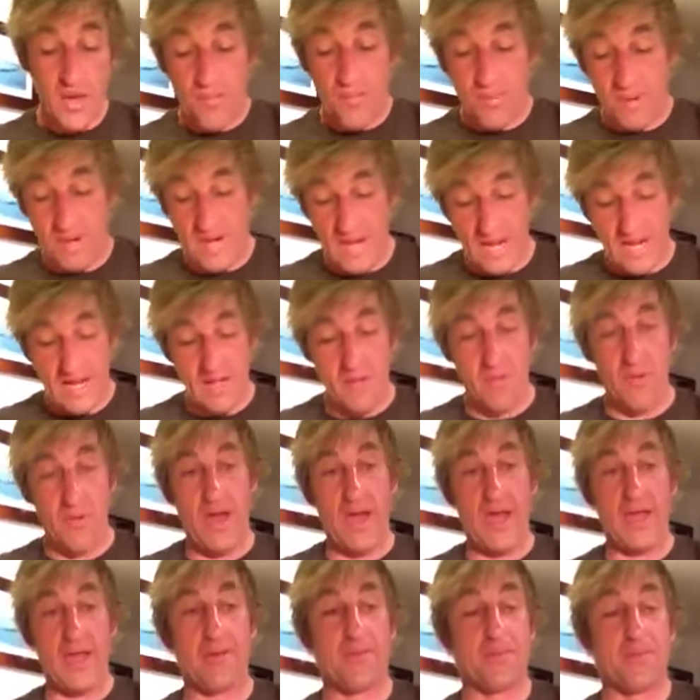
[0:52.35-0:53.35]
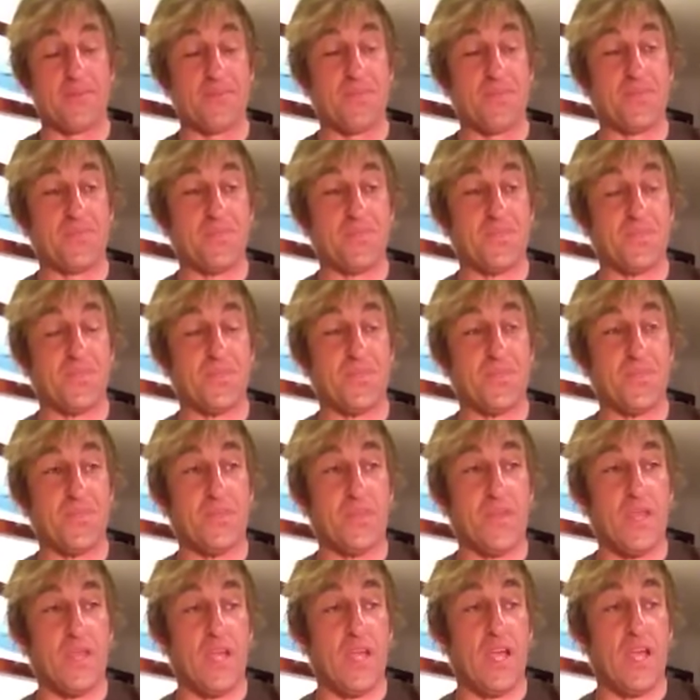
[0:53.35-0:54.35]
But anyway,
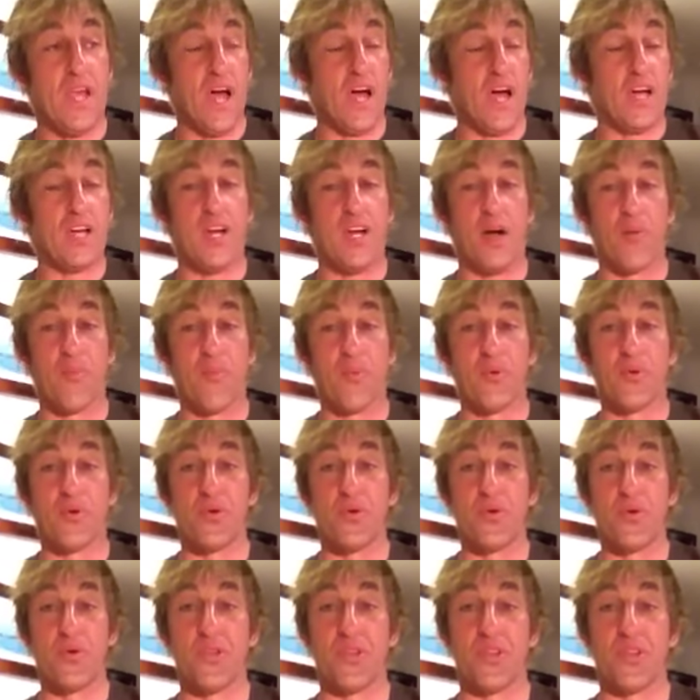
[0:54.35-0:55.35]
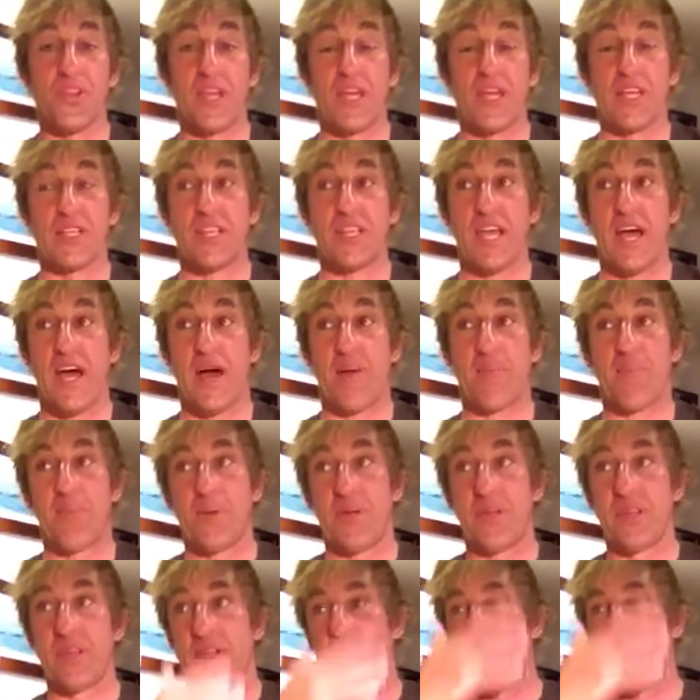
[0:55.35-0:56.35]
a couple cool things
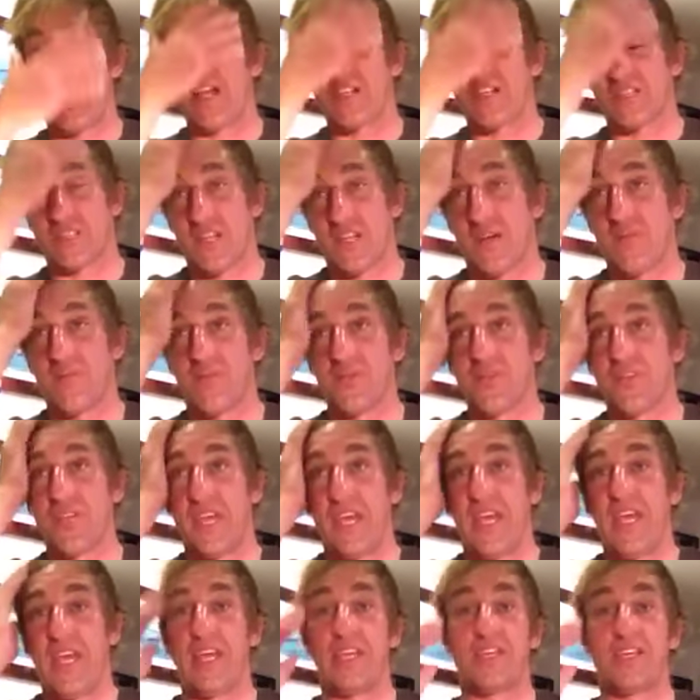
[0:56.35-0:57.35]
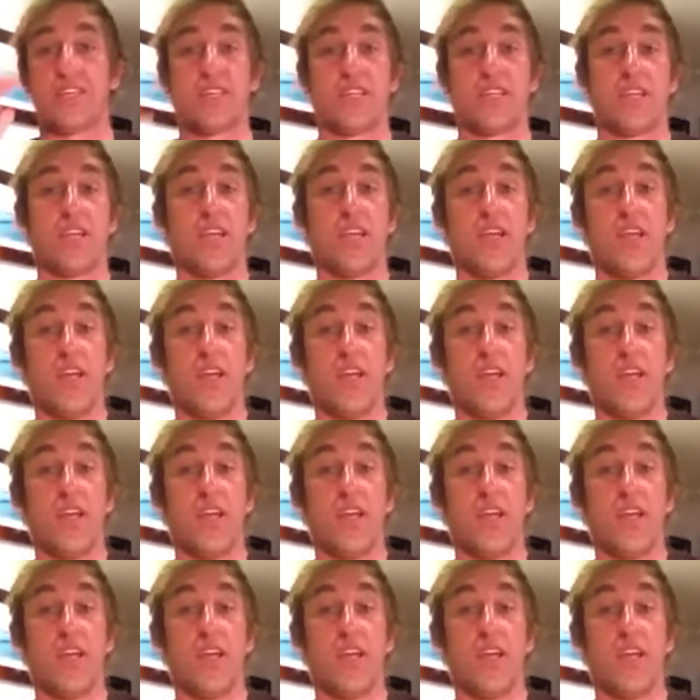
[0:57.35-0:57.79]
happened in the last couple days.